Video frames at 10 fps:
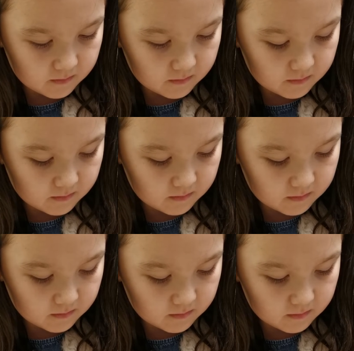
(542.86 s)

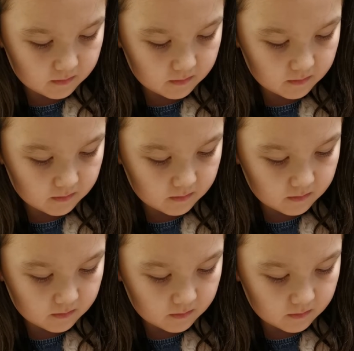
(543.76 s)

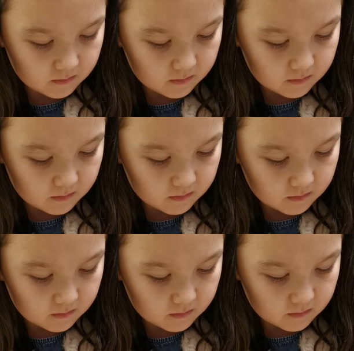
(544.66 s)

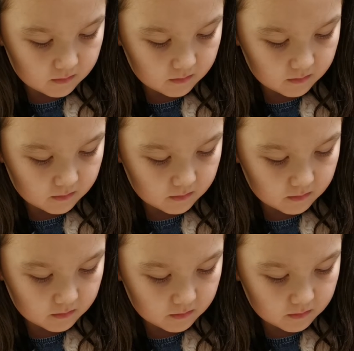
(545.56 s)

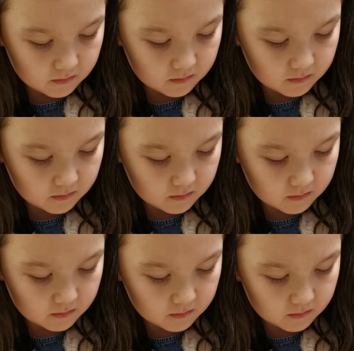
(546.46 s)

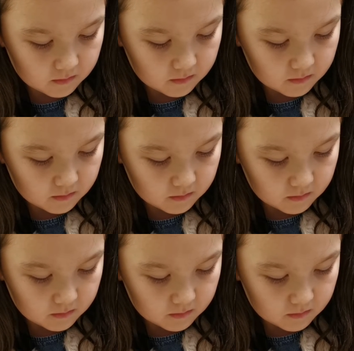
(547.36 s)

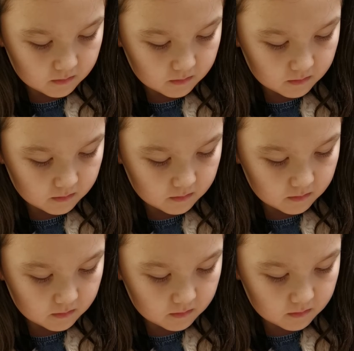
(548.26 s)

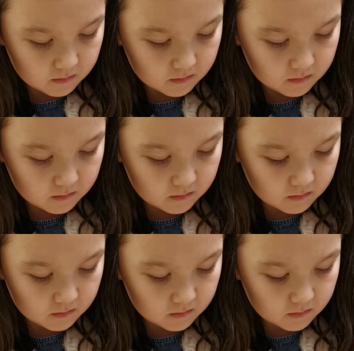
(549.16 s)

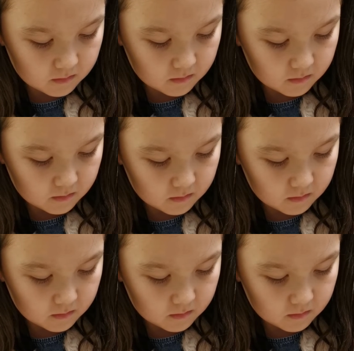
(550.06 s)
Nothing is said.